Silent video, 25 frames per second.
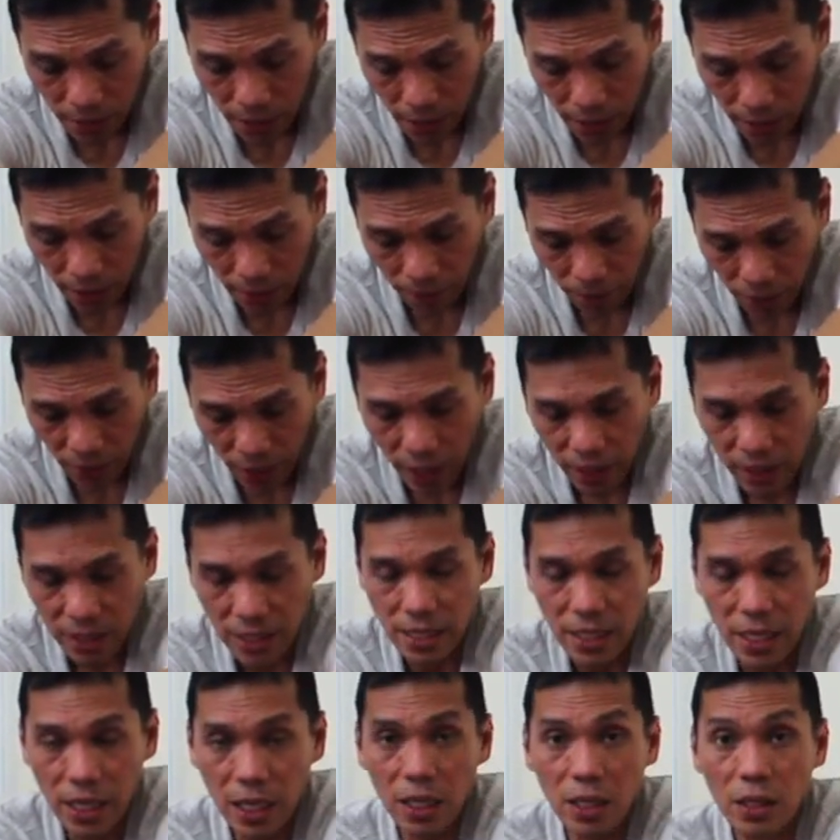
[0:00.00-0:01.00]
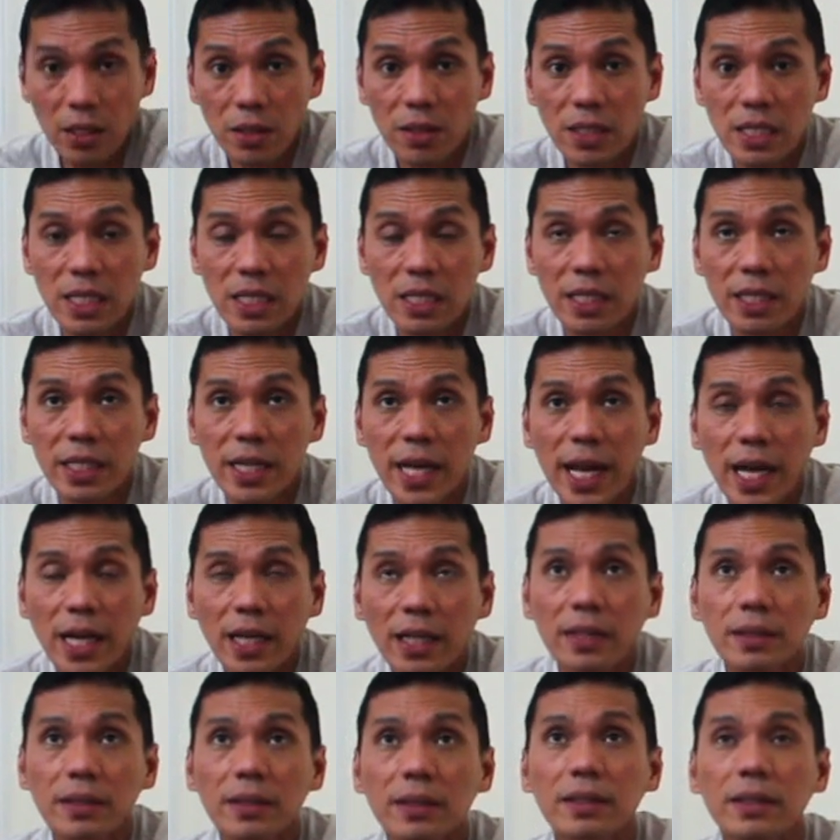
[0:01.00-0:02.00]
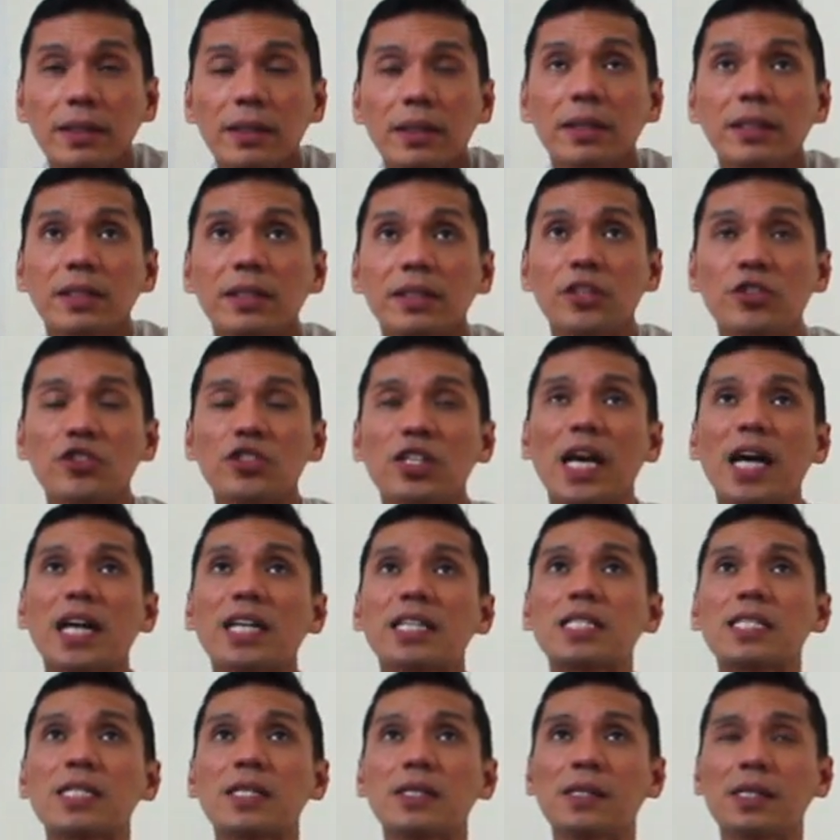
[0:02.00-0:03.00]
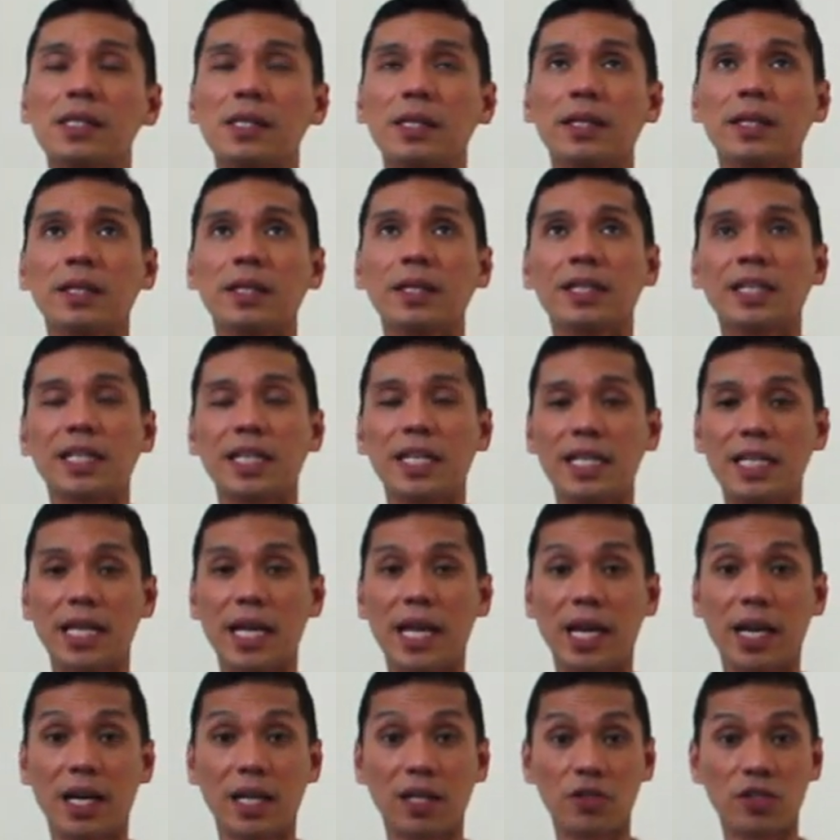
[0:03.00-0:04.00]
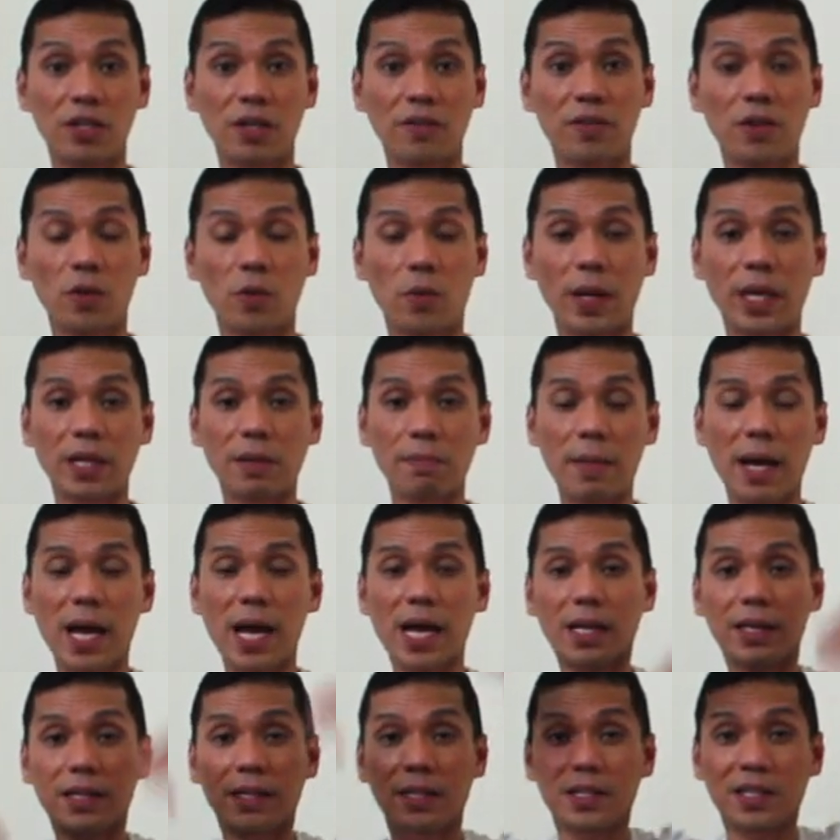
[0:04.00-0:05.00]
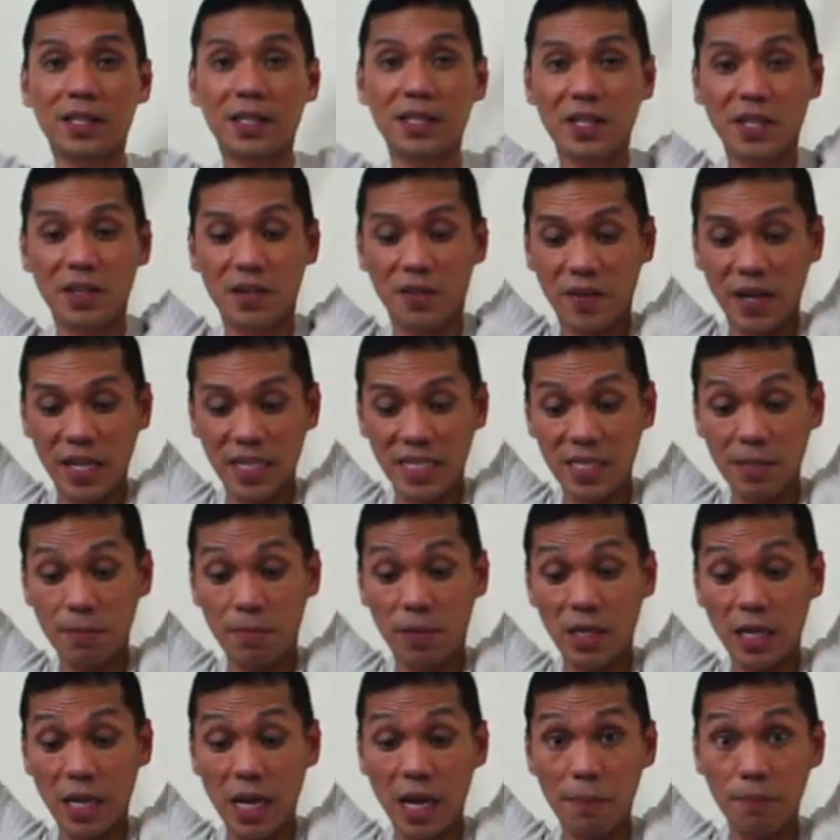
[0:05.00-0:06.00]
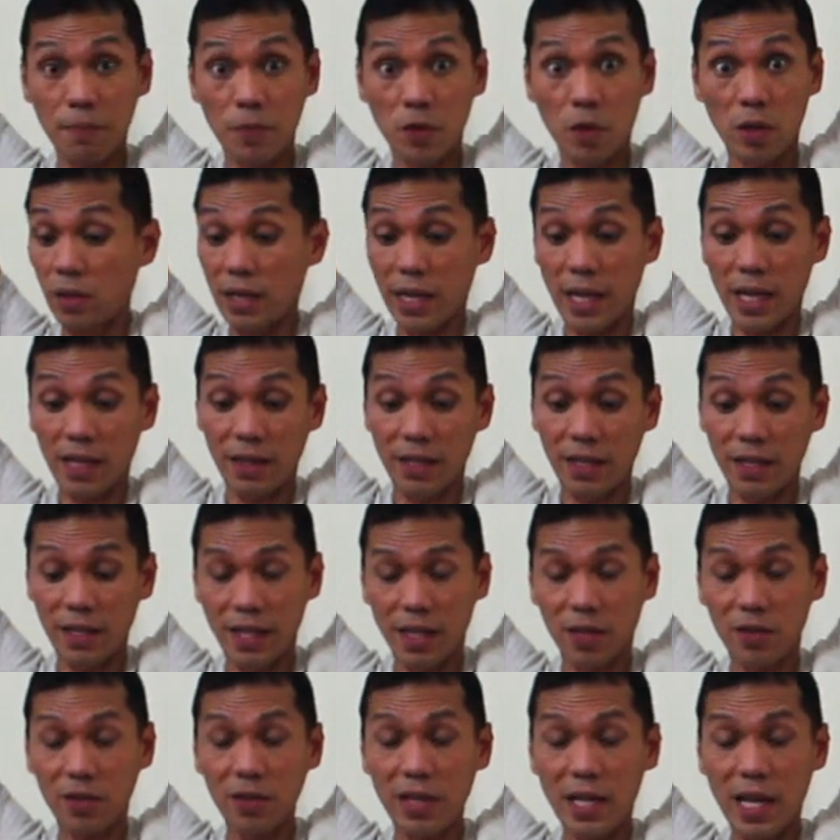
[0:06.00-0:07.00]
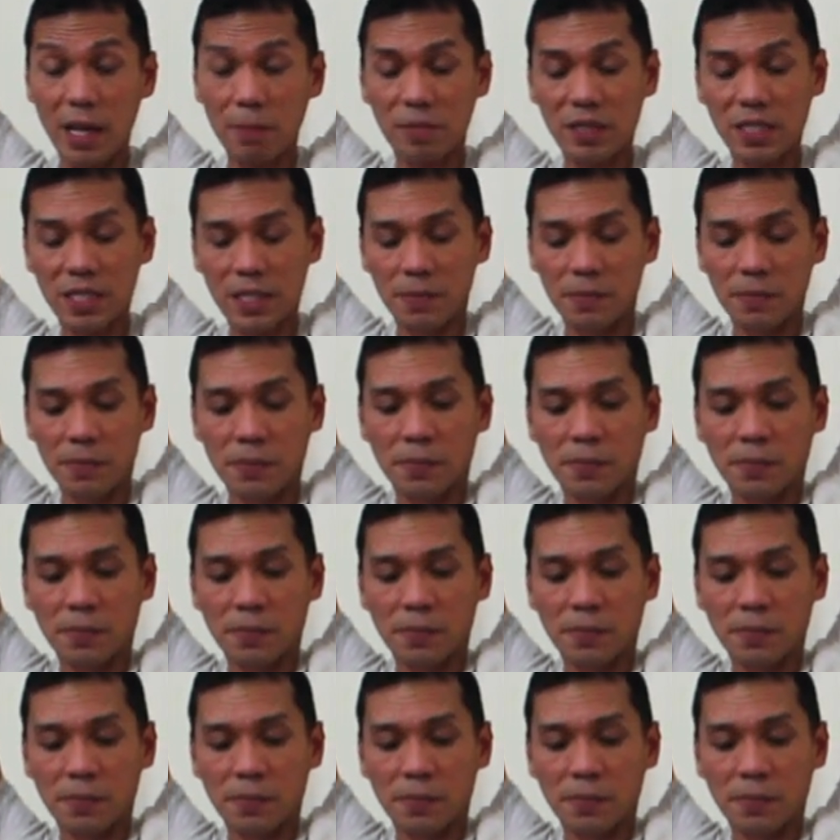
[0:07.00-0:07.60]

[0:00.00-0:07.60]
All right, exhale, loosen the neck, the chest. Inhale, shift the weight back. Rise the body up, don't let the leg collapse.